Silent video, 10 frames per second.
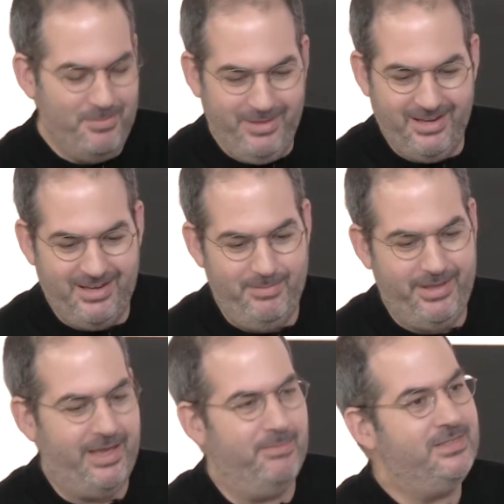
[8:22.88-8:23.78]
immediately
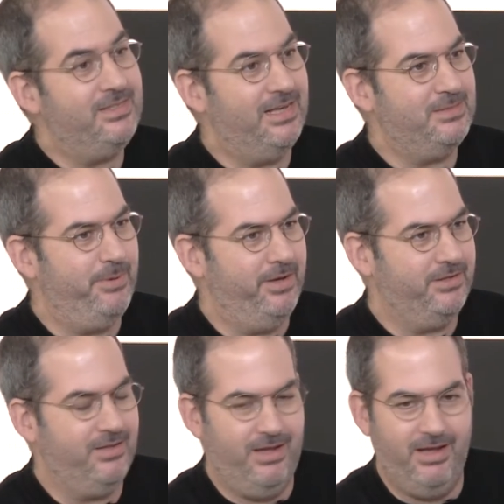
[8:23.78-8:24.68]
became a
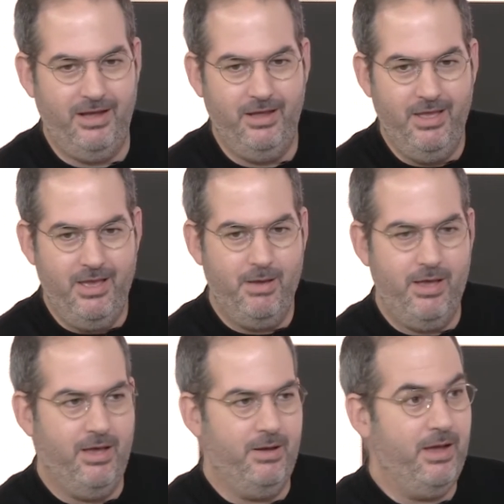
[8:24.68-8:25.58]
suspect.
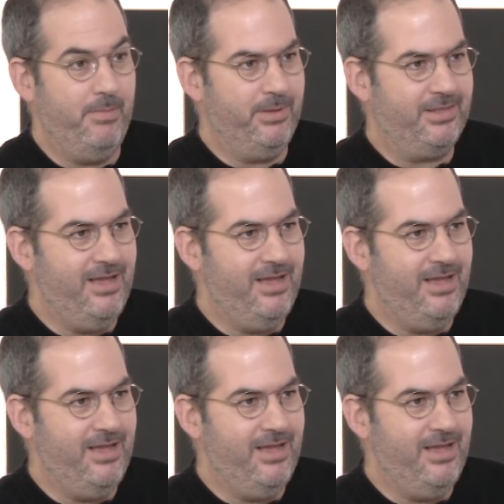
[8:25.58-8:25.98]
But